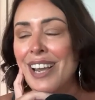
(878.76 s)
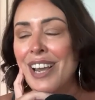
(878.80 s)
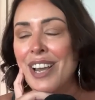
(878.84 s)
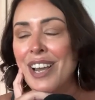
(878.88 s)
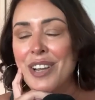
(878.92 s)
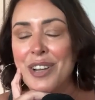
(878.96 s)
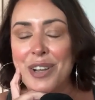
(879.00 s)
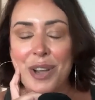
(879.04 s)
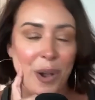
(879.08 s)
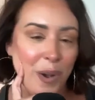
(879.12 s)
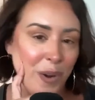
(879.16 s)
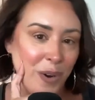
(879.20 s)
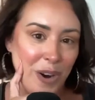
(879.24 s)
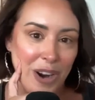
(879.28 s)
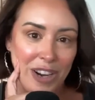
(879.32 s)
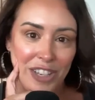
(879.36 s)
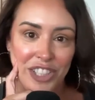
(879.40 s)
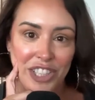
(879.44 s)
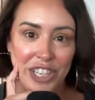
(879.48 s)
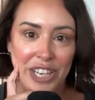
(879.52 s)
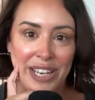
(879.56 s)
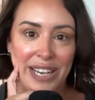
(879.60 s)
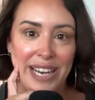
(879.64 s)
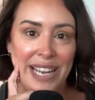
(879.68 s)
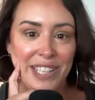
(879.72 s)
Go crush
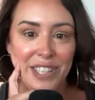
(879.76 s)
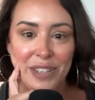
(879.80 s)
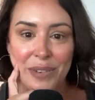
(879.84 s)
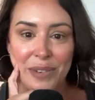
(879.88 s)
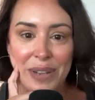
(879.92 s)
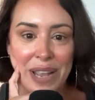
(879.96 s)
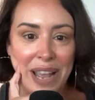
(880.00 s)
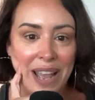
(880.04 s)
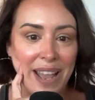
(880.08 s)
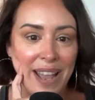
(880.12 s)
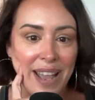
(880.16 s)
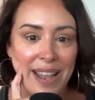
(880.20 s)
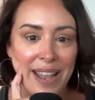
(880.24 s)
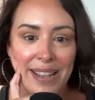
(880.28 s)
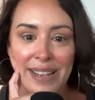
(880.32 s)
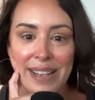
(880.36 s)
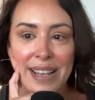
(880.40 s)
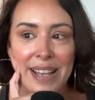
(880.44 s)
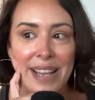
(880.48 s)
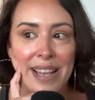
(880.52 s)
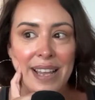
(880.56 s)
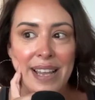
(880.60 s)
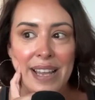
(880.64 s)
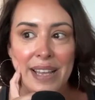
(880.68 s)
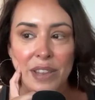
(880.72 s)
it. It's okay.
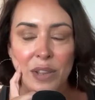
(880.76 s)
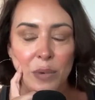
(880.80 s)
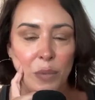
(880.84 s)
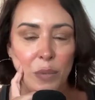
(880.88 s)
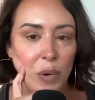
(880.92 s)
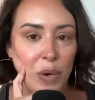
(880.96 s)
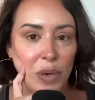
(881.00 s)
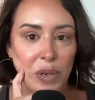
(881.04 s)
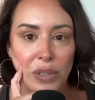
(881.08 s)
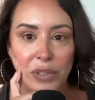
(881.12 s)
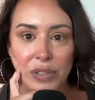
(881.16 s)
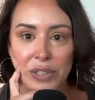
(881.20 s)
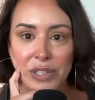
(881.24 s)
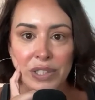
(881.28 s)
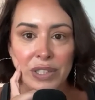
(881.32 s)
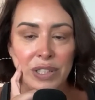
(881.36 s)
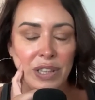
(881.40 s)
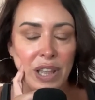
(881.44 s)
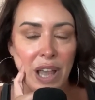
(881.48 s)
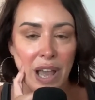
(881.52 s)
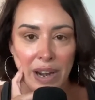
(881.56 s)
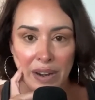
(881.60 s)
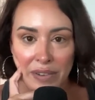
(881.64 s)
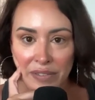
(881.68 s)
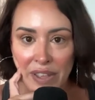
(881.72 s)
The world, a
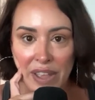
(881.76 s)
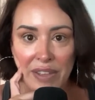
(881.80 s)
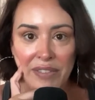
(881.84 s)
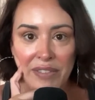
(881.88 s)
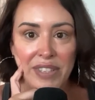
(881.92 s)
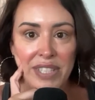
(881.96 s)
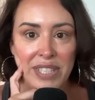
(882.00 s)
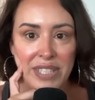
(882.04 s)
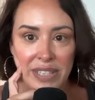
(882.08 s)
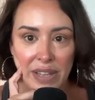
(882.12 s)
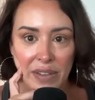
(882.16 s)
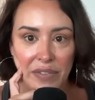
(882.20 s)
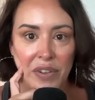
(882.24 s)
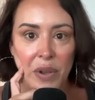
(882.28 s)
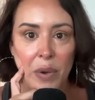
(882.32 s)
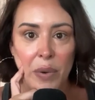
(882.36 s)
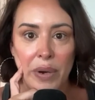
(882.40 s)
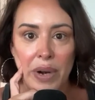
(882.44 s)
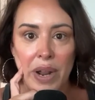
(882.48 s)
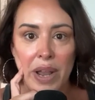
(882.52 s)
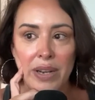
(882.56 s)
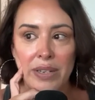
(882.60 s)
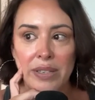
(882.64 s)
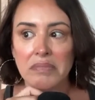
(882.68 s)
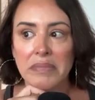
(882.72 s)
lot of heavy stuff going
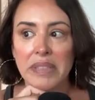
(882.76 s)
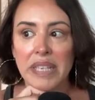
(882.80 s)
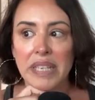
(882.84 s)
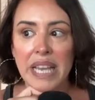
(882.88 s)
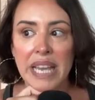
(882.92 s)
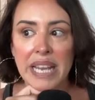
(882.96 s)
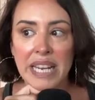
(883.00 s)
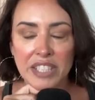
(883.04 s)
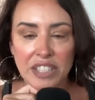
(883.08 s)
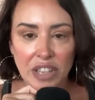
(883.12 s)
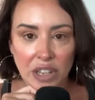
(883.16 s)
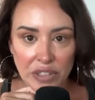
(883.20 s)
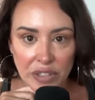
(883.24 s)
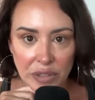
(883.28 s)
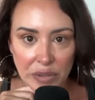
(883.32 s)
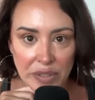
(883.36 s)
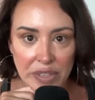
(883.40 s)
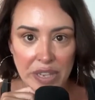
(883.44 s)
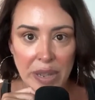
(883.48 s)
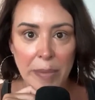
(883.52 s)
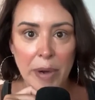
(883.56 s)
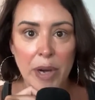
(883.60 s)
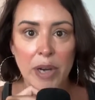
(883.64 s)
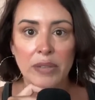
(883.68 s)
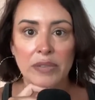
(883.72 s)
on. And it's also
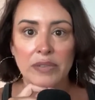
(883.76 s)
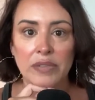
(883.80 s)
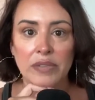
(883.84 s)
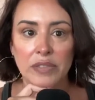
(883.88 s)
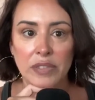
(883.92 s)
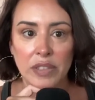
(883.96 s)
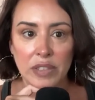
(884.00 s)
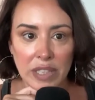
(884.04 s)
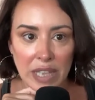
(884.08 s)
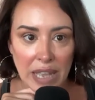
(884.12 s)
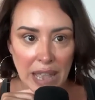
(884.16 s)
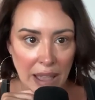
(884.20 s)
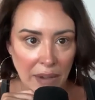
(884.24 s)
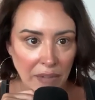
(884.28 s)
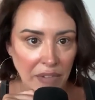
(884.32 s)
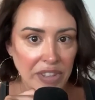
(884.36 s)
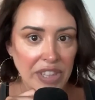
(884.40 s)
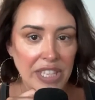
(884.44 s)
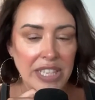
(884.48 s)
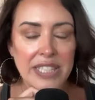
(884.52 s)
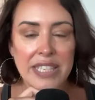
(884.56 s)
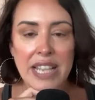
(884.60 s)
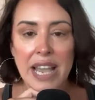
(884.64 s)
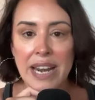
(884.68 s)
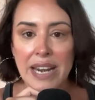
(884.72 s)
summer.
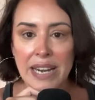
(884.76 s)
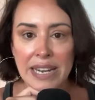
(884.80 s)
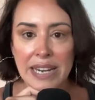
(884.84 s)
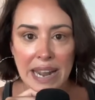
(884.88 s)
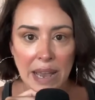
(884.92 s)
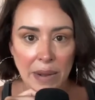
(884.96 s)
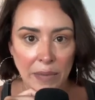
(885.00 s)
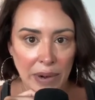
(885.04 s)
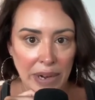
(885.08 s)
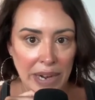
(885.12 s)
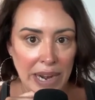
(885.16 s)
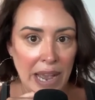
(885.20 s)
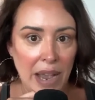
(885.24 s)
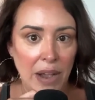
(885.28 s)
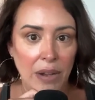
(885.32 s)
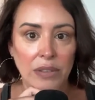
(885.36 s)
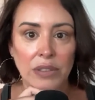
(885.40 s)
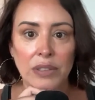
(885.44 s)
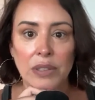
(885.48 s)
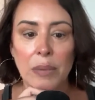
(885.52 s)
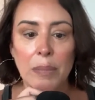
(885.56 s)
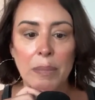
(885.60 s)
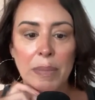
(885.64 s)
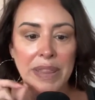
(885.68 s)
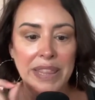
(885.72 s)
Everything's kind of down right now,
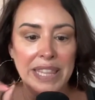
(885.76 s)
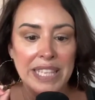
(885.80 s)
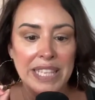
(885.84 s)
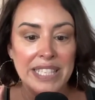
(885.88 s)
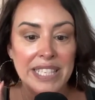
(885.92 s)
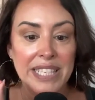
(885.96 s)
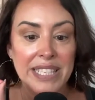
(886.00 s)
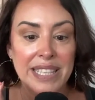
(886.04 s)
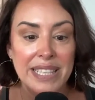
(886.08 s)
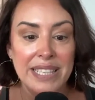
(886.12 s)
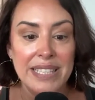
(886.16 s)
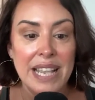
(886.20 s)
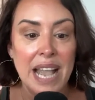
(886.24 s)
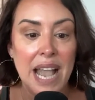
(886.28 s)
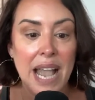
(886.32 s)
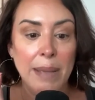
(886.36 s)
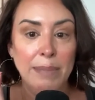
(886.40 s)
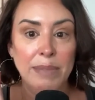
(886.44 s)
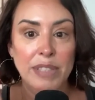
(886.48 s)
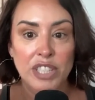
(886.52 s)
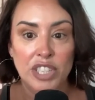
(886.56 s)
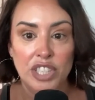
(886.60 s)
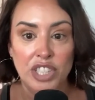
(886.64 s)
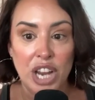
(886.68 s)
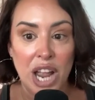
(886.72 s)
but this is the time to
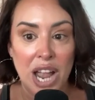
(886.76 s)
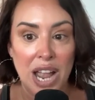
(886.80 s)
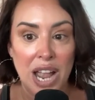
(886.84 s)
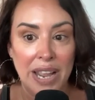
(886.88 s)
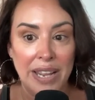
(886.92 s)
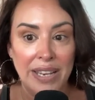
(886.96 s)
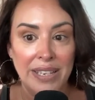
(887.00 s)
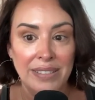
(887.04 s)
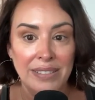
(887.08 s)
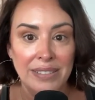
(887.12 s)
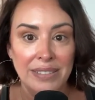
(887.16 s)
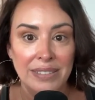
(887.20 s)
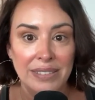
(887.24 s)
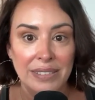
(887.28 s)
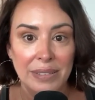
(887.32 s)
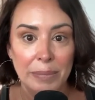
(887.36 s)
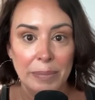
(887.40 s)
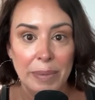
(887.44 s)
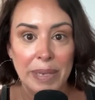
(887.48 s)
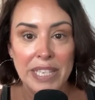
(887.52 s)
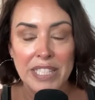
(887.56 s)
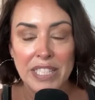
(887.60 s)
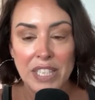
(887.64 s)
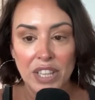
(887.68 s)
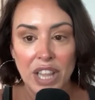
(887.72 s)
shine
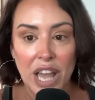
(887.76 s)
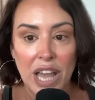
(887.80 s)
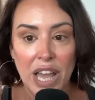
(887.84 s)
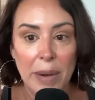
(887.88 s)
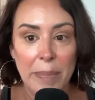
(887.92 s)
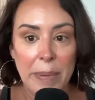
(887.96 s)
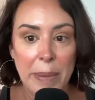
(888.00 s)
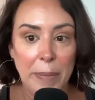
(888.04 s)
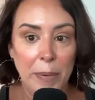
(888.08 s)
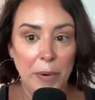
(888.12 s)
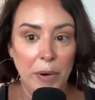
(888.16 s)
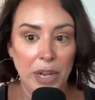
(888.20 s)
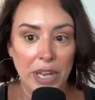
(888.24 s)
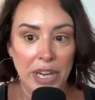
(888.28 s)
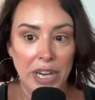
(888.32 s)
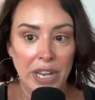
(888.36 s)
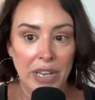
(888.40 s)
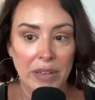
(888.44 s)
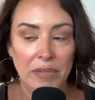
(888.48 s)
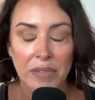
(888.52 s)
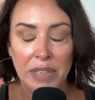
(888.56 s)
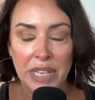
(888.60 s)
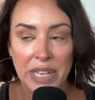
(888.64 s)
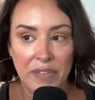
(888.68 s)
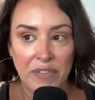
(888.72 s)
because a lot of people are going to
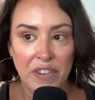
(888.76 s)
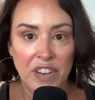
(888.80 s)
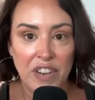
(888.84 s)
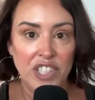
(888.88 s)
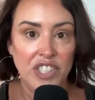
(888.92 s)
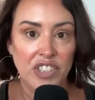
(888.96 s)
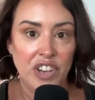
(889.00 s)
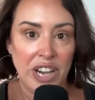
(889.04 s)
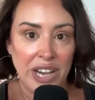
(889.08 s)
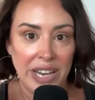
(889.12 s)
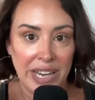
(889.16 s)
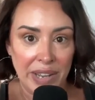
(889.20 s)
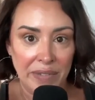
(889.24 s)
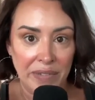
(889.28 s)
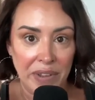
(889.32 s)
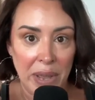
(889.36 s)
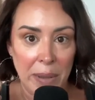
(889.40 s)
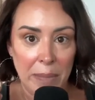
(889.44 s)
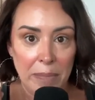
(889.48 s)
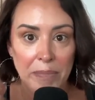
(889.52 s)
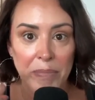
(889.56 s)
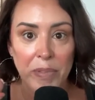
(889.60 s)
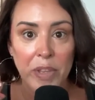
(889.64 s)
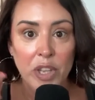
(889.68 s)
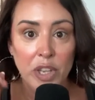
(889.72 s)
get frustrated and give up.
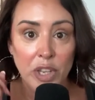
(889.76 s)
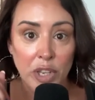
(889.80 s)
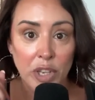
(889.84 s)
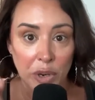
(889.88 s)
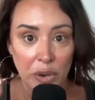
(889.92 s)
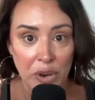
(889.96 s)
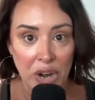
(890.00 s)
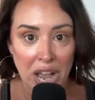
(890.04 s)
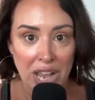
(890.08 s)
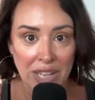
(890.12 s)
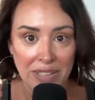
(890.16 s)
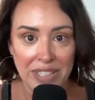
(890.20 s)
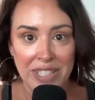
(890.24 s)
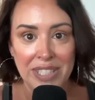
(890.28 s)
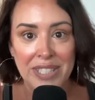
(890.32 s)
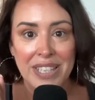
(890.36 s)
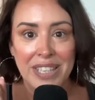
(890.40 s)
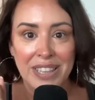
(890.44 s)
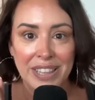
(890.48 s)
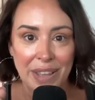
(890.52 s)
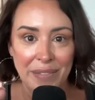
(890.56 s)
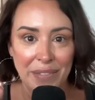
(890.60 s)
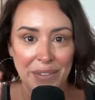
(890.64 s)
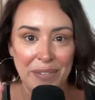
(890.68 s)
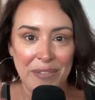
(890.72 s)
You're not.
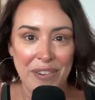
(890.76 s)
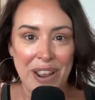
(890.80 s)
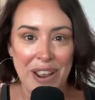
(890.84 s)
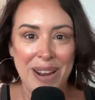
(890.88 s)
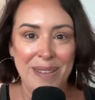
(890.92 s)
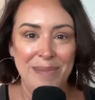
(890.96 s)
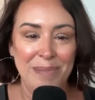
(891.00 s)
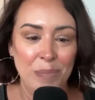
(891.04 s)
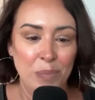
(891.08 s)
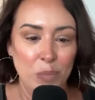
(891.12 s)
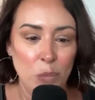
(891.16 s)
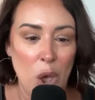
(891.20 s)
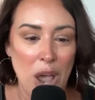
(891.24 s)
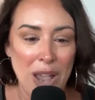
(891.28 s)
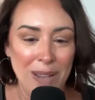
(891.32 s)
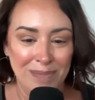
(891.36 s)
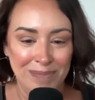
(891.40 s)
Love you, friend. Mwah.